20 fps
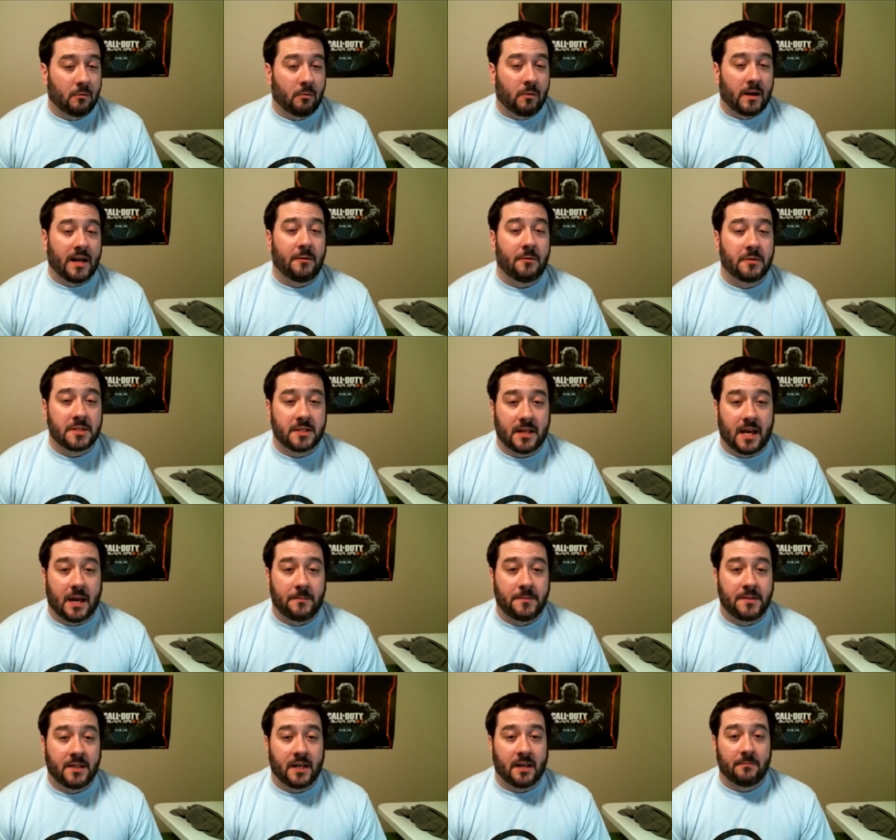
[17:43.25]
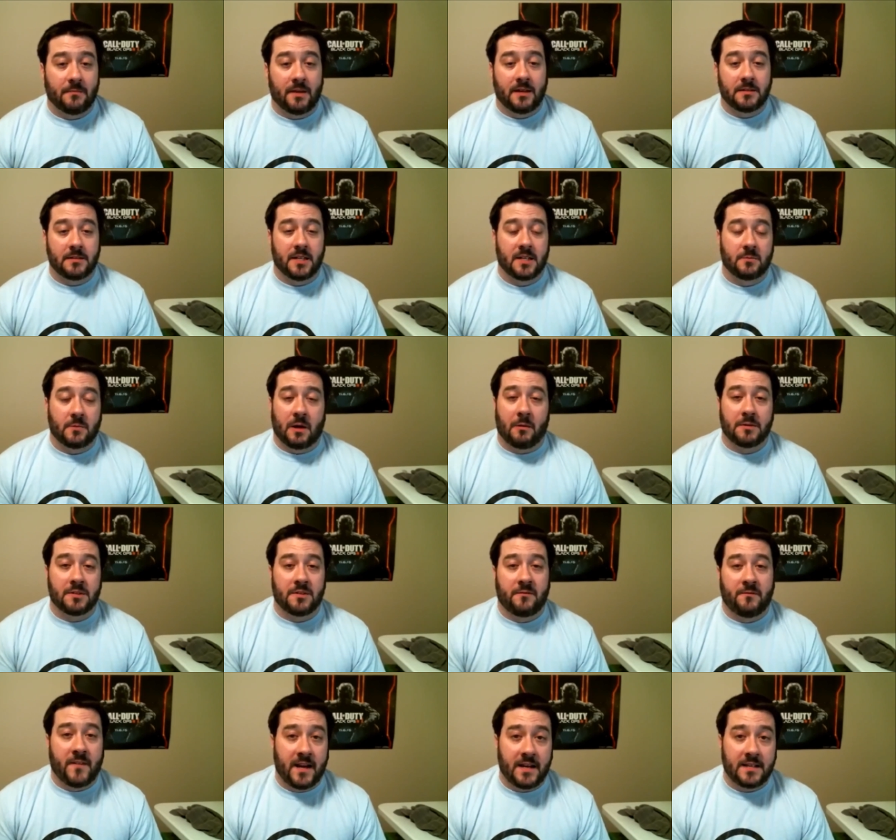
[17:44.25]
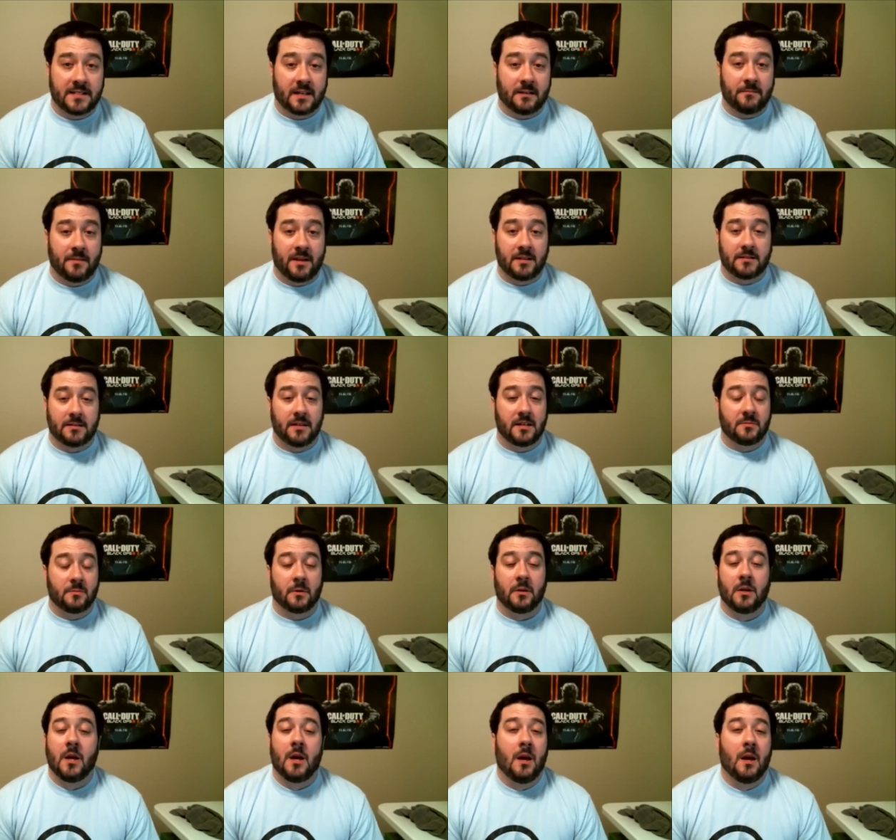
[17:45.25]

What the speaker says: why wasn't Optic on main stage? Why wasn't FaZe on main stage more?